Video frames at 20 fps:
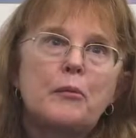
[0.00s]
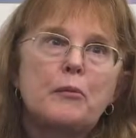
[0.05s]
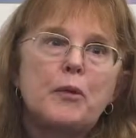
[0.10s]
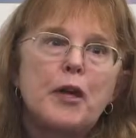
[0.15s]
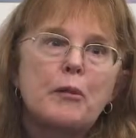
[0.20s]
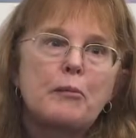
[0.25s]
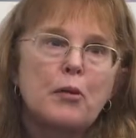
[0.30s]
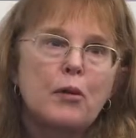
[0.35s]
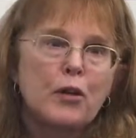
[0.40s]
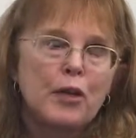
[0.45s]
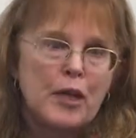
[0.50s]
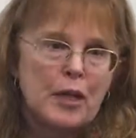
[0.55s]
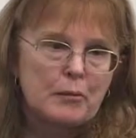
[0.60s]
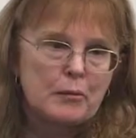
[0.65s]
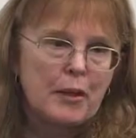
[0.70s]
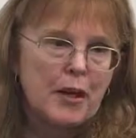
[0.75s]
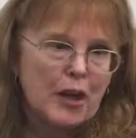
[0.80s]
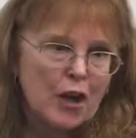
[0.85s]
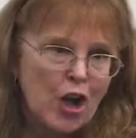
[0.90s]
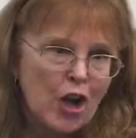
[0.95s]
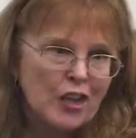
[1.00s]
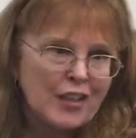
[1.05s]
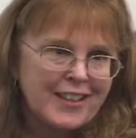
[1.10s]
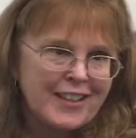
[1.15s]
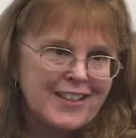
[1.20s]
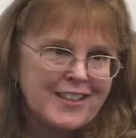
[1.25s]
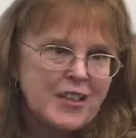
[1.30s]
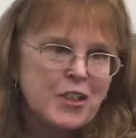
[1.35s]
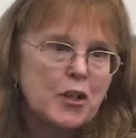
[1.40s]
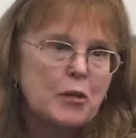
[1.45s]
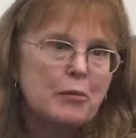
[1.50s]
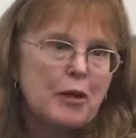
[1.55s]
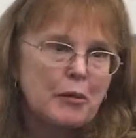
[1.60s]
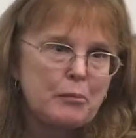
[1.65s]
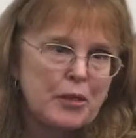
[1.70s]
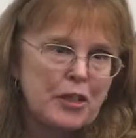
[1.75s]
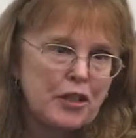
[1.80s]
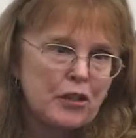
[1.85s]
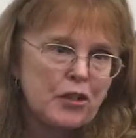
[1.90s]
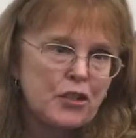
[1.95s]
people, my colleagues here, my
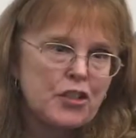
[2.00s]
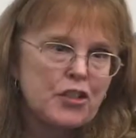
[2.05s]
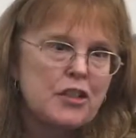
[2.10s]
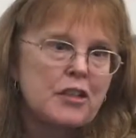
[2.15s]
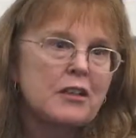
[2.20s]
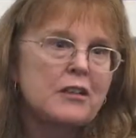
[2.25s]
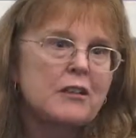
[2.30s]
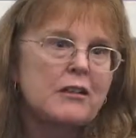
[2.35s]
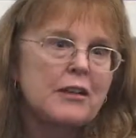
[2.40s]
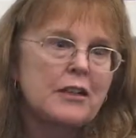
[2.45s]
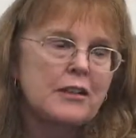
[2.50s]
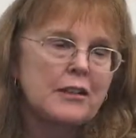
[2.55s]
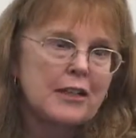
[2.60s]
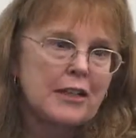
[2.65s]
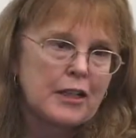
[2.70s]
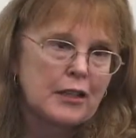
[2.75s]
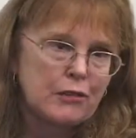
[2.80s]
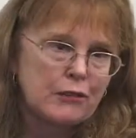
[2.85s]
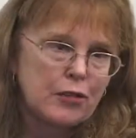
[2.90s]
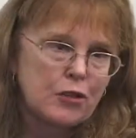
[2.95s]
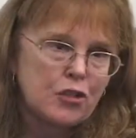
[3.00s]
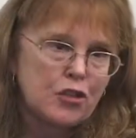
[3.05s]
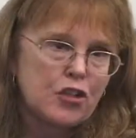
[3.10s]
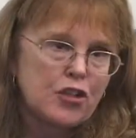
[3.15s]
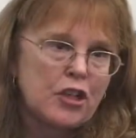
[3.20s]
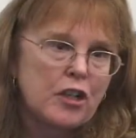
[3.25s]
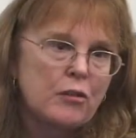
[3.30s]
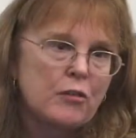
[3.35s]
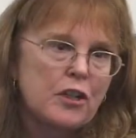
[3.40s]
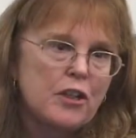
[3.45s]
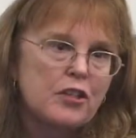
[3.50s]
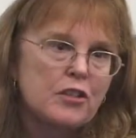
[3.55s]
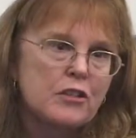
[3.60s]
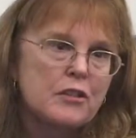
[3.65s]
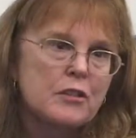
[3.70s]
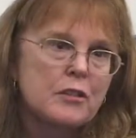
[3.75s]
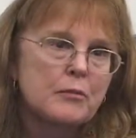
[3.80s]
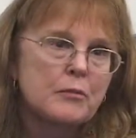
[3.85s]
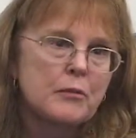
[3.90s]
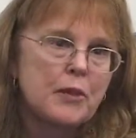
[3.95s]
peers here, and again the future
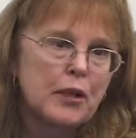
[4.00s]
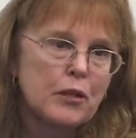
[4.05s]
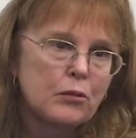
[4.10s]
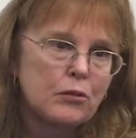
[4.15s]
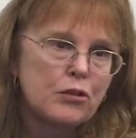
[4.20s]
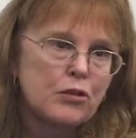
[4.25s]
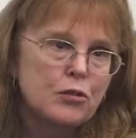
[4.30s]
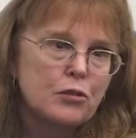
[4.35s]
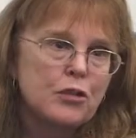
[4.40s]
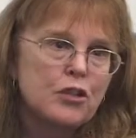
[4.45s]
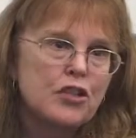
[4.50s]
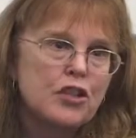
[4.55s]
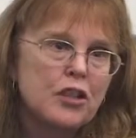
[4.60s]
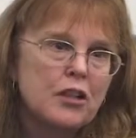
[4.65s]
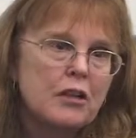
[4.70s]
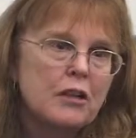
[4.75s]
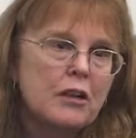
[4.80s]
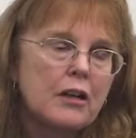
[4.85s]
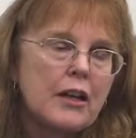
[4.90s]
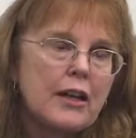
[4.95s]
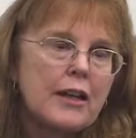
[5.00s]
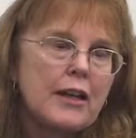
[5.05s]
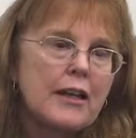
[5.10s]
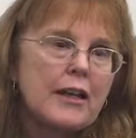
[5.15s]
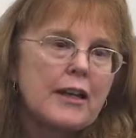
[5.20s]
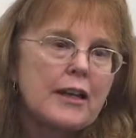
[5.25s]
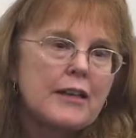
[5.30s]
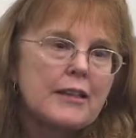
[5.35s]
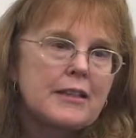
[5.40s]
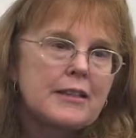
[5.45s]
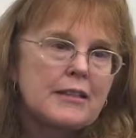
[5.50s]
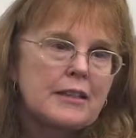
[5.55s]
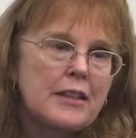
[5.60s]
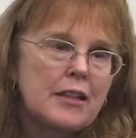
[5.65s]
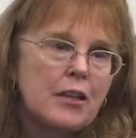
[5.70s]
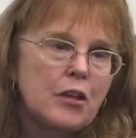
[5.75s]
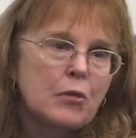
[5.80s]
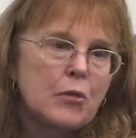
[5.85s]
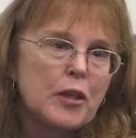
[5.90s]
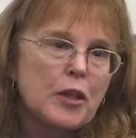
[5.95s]
generations of medical students here,
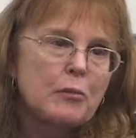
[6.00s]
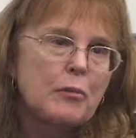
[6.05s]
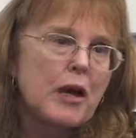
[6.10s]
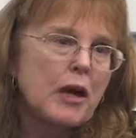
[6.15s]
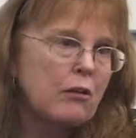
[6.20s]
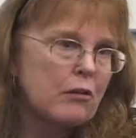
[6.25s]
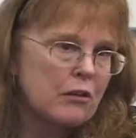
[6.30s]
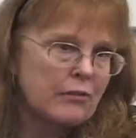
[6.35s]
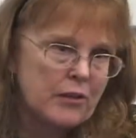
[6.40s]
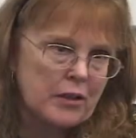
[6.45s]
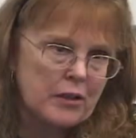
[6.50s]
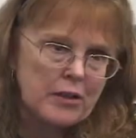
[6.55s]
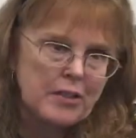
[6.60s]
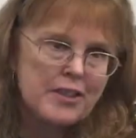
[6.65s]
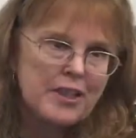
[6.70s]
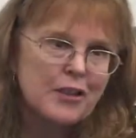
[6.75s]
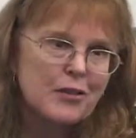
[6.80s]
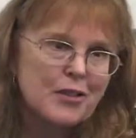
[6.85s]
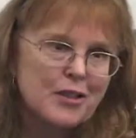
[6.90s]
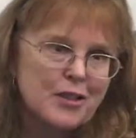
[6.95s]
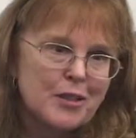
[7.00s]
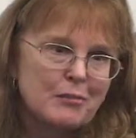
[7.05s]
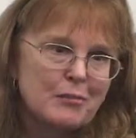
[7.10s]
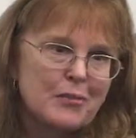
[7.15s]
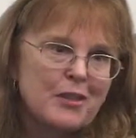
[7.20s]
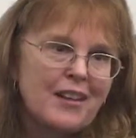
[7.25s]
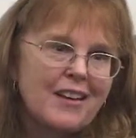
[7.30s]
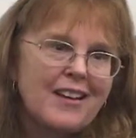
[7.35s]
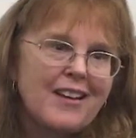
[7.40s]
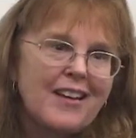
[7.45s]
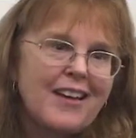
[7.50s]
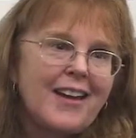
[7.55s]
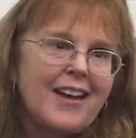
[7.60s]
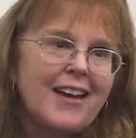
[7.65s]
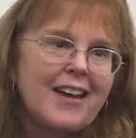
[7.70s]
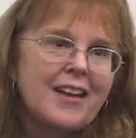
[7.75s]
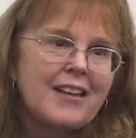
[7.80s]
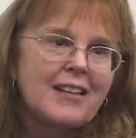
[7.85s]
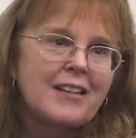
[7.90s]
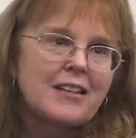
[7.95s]
see what the power of volunteerism
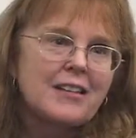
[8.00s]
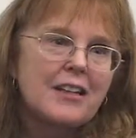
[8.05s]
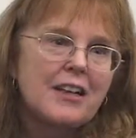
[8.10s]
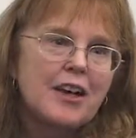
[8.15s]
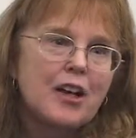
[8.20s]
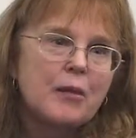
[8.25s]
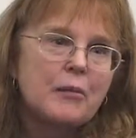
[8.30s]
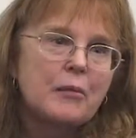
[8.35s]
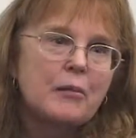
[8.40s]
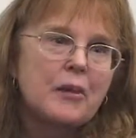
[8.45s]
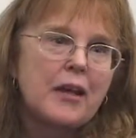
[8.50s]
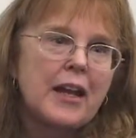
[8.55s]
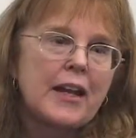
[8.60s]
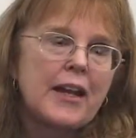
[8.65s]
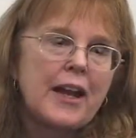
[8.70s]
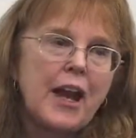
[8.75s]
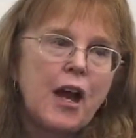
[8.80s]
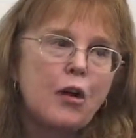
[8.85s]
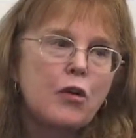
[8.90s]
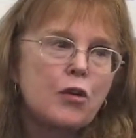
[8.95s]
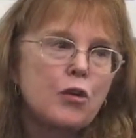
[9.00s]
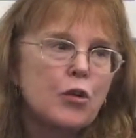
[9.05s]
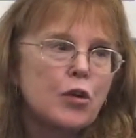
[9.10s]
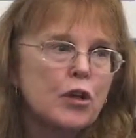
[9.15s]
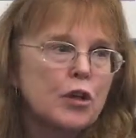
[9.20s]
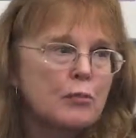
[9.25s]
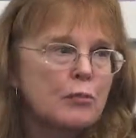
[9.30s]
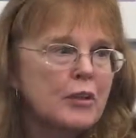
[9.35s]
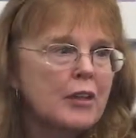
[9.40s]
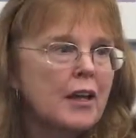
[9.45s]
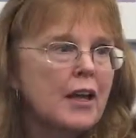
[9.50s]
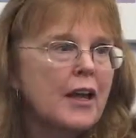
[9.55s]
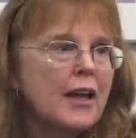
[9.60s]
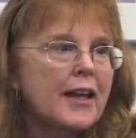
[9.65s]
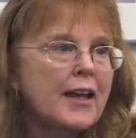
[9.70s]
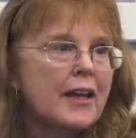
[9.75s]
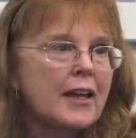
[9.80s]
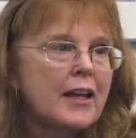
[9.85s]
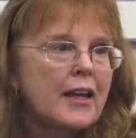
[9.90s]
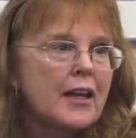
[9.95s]
and how you can
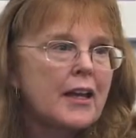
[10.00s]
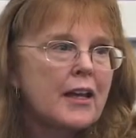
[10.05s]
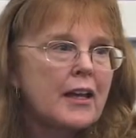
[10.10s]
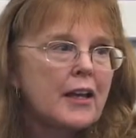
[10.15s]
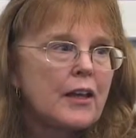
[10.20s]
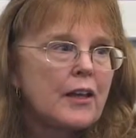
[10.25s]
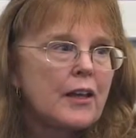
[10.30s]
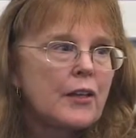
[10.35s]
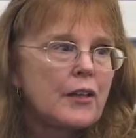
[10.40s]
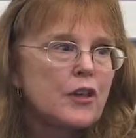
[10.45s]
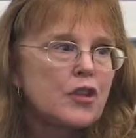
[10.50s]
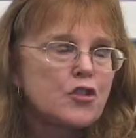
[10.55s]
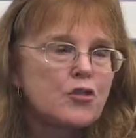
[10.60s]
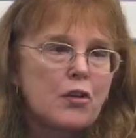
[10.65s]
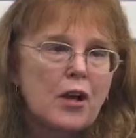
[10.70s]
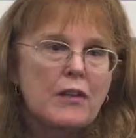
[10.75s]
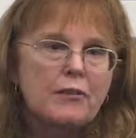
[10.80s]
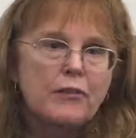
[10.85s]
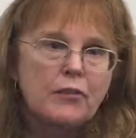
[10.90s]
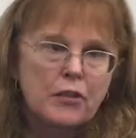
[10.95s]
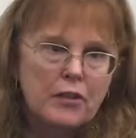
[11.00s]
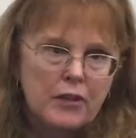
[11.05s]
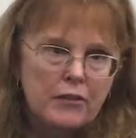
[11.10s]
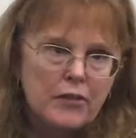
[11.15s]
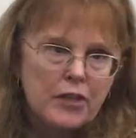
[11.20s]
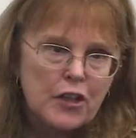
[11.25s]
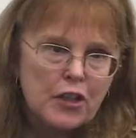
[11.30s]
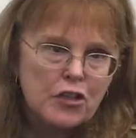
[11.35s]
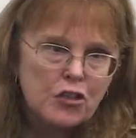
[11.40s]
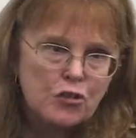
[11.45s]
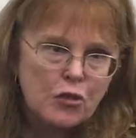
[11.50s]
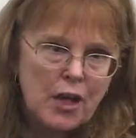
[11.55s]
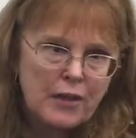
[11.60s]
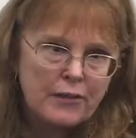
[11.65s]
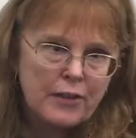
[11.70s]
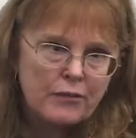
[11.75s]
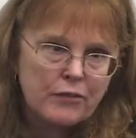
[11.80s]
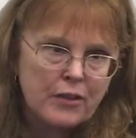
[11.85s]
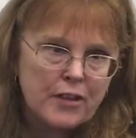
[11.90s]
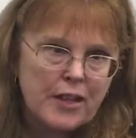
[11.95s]
apply the
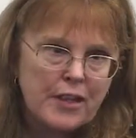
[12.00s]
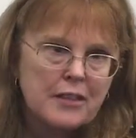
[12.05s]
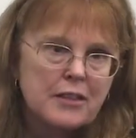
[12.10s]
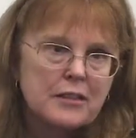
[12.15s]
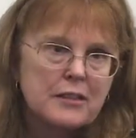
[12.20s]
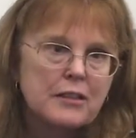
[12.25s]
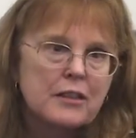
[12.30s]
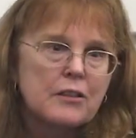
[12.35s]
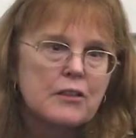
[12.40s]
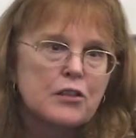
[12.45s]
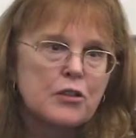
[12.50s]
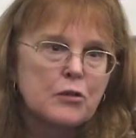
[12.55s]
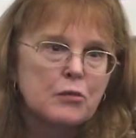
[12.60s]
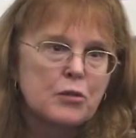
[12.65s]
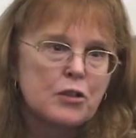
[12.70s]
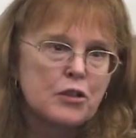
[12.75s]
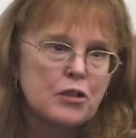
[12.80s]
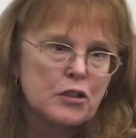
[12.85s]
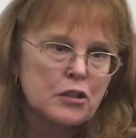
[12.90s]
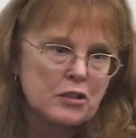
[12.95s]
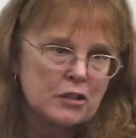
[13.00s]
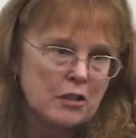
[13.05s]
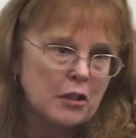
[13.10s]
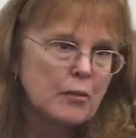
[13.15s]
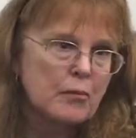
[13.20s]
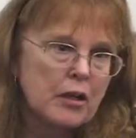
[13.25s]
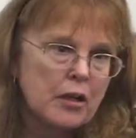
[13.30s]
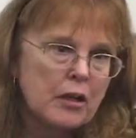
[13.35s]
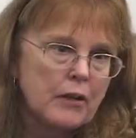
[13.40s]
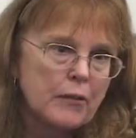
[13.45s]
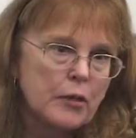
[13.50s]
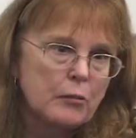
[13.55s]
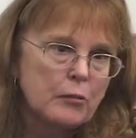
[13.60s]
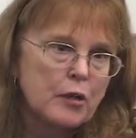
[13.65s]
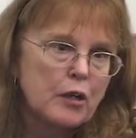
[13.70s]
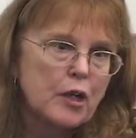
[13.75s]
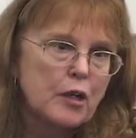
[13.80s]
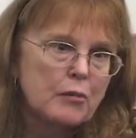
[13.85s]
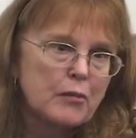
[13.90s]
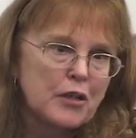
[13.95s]
striving for excellence, which is the hallmark of the
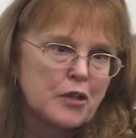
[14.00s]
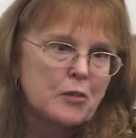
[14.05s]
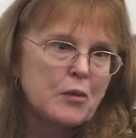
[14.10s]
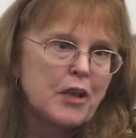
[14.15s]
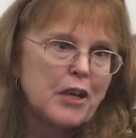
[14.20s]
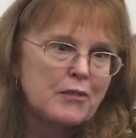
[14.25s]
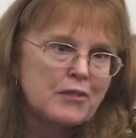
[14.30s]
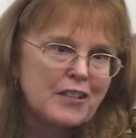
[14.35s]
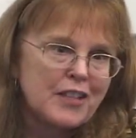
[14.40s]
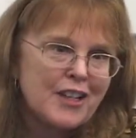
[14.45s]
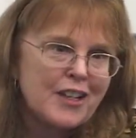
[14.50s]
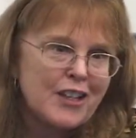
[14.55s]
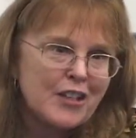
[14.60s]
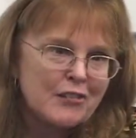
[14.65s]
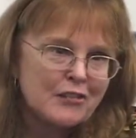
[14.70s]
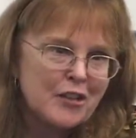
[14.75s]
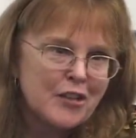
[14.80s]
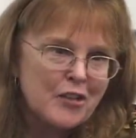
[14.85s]
Brigham. That's why I've stayed here for